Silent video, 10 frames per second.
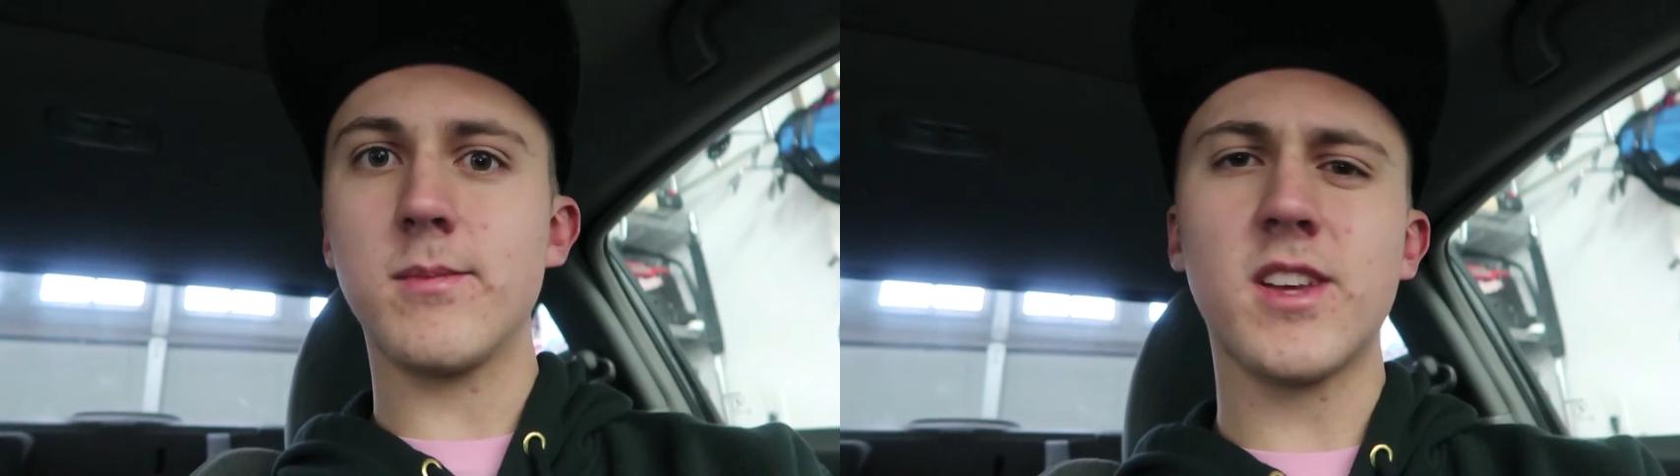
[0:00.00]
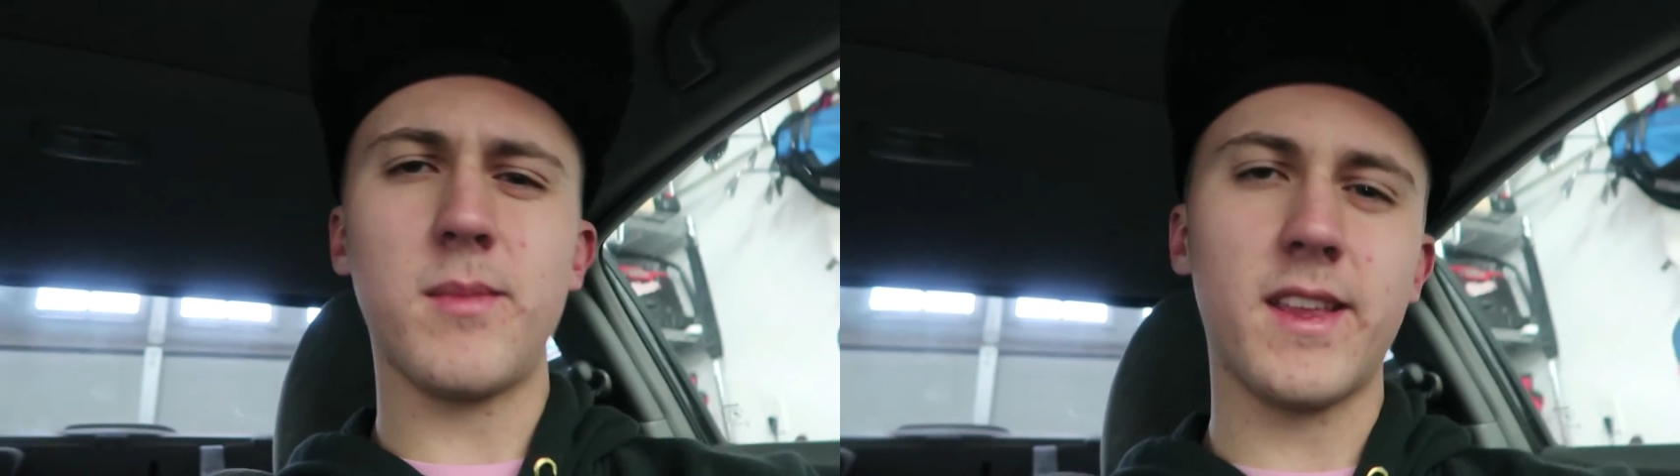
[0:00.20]

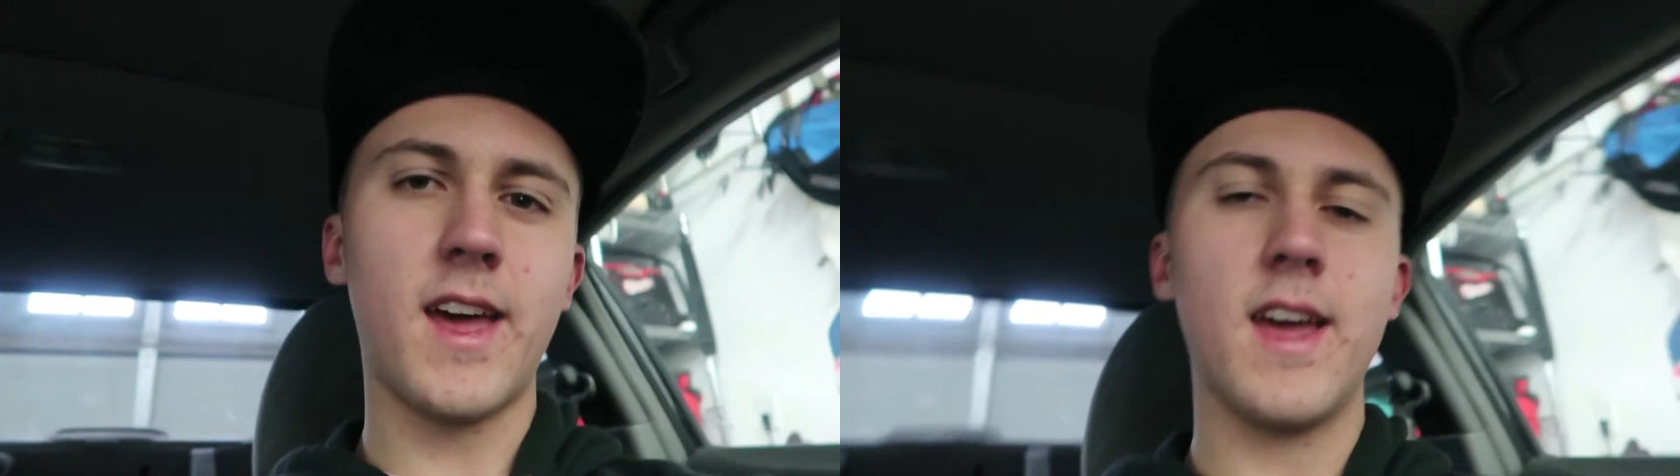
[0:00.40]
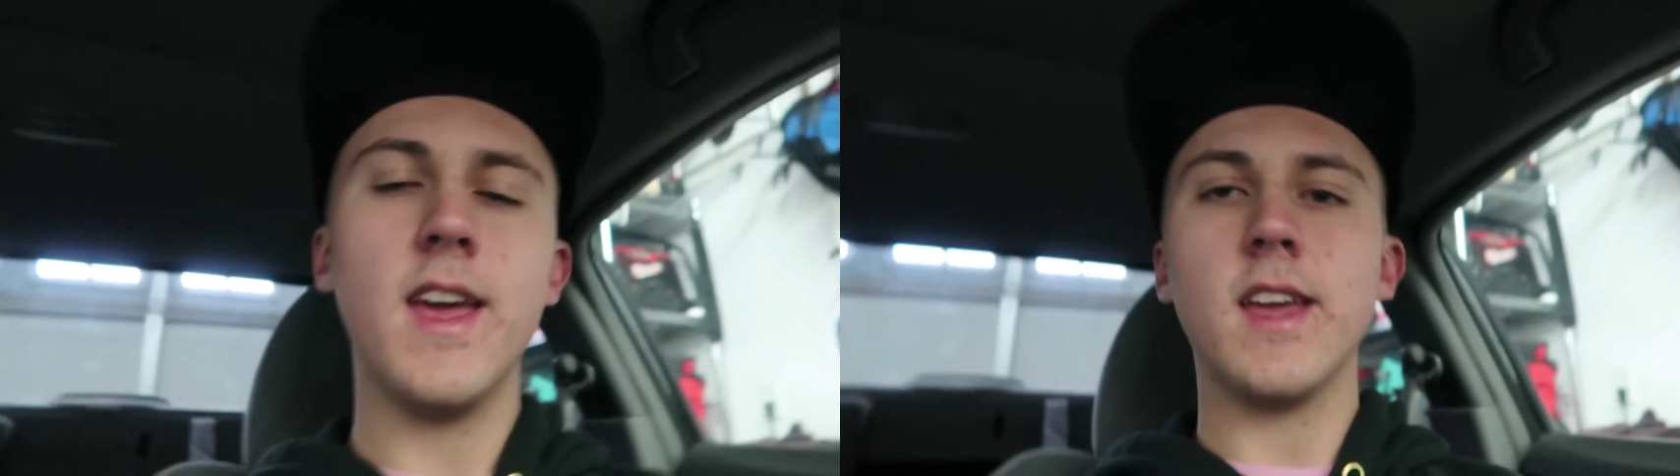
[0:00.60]
name, something like
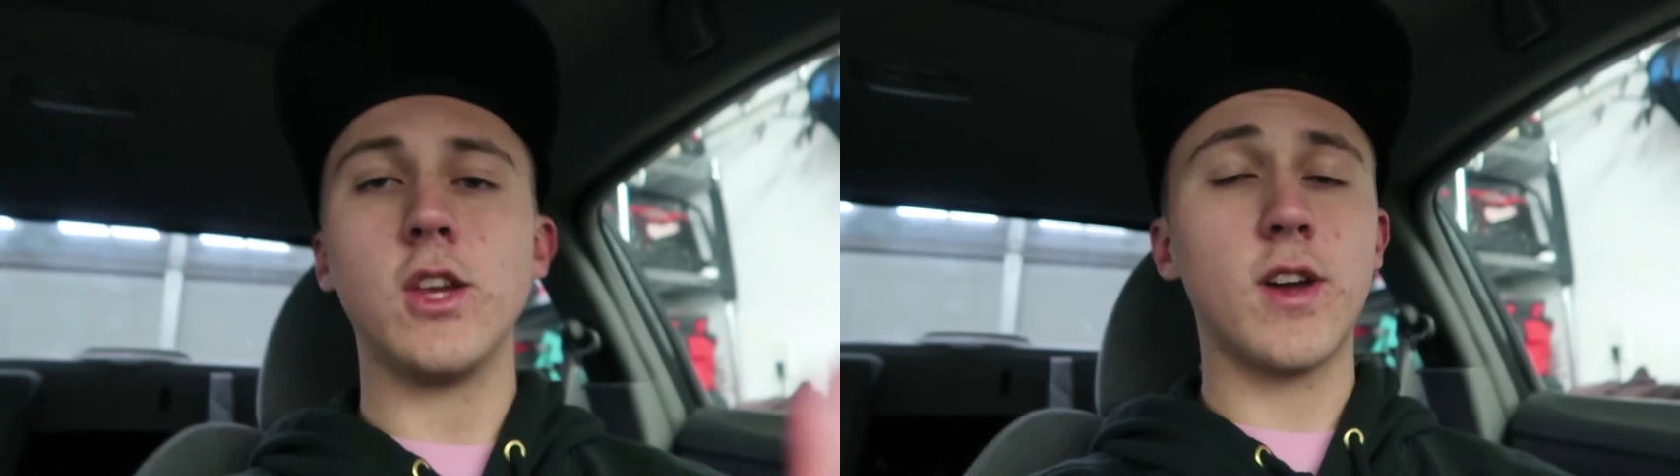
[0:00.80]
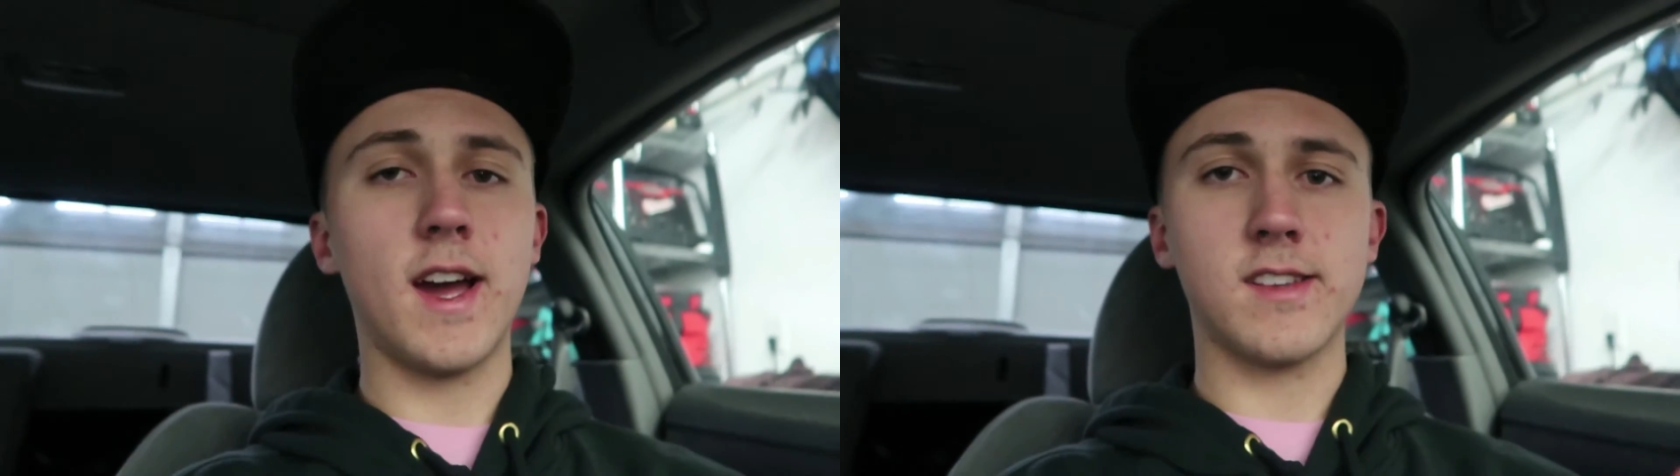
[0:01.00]
that.
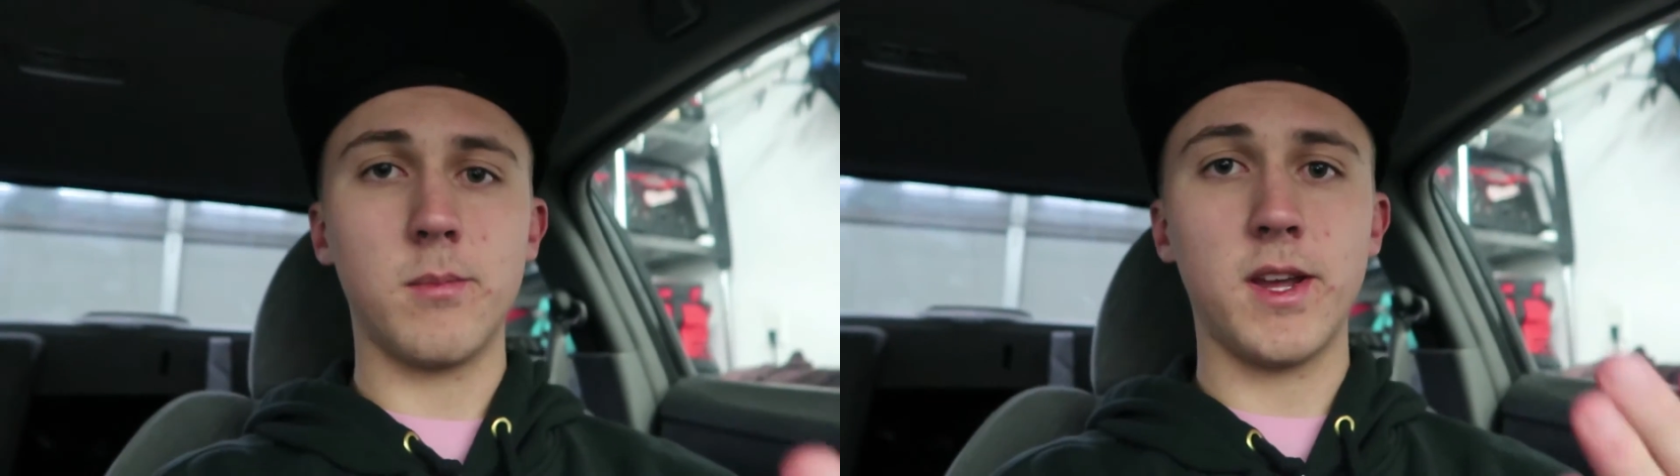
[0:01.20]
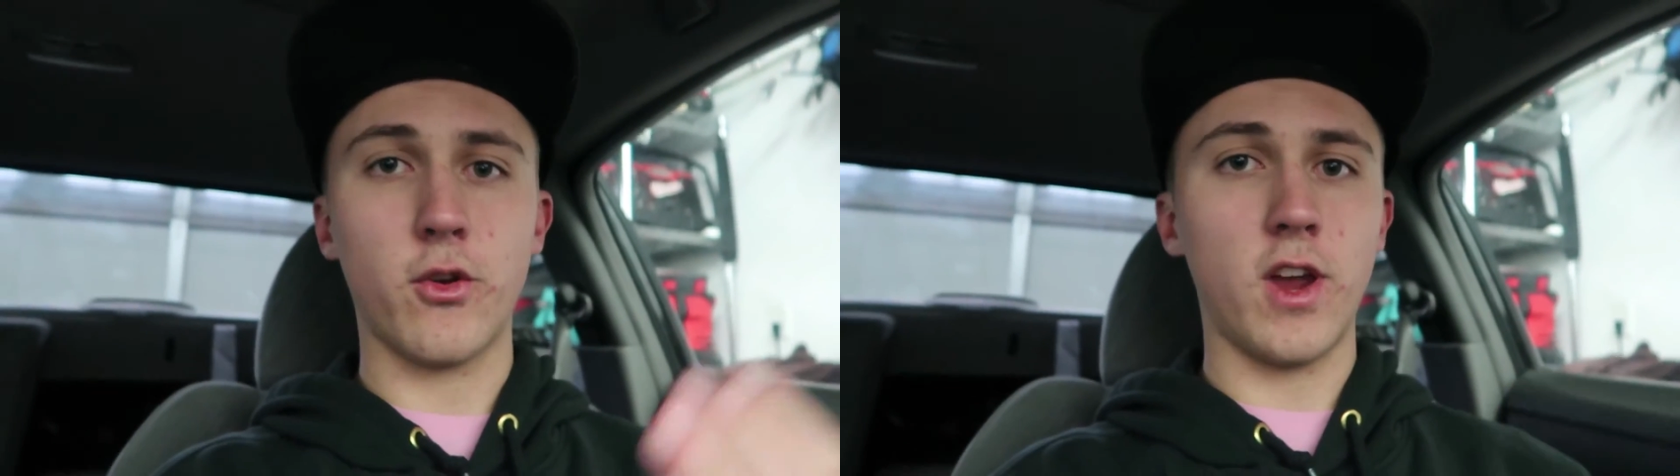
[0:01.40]
You guys
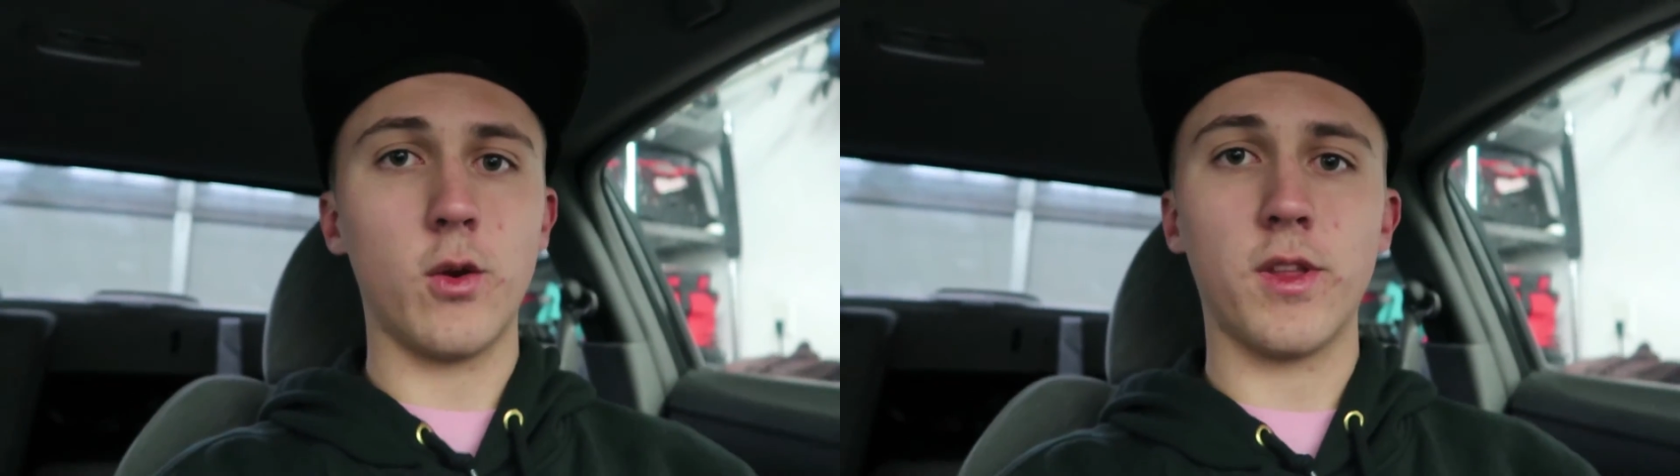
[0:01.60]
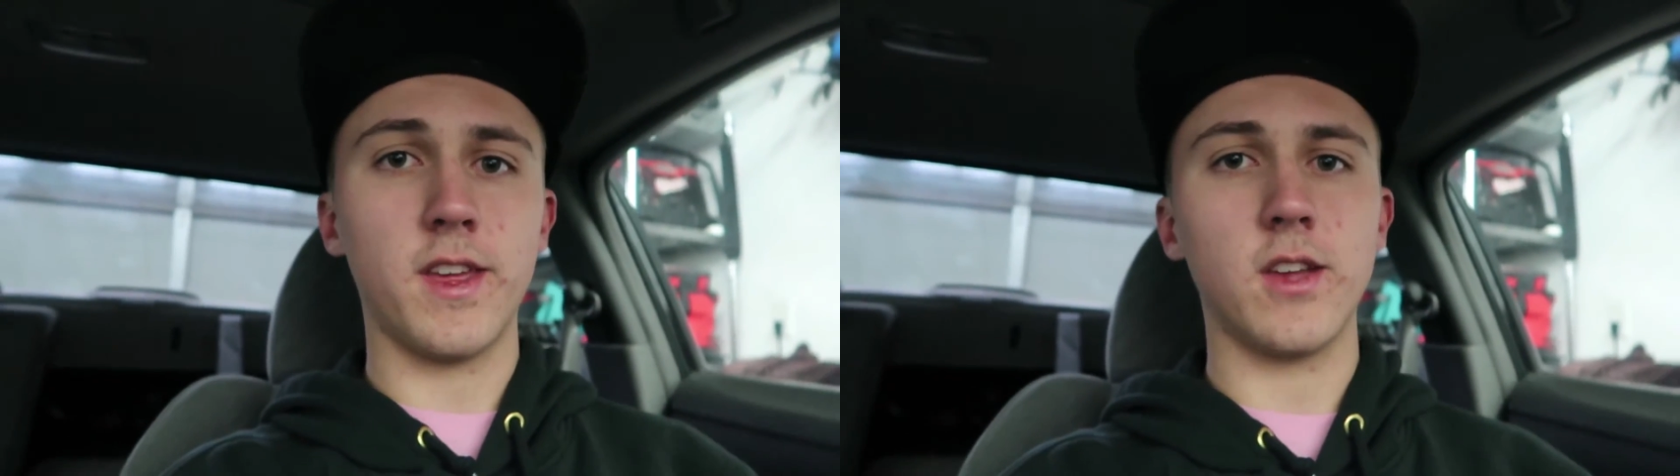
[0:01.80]
can be
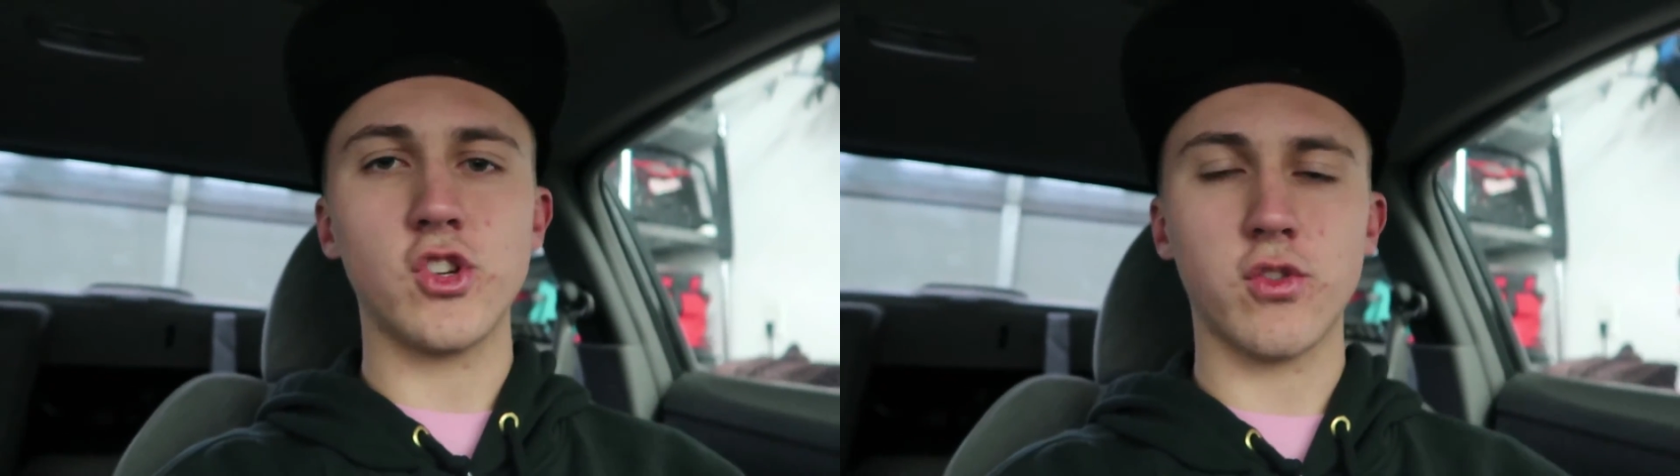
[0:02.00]
creative with it.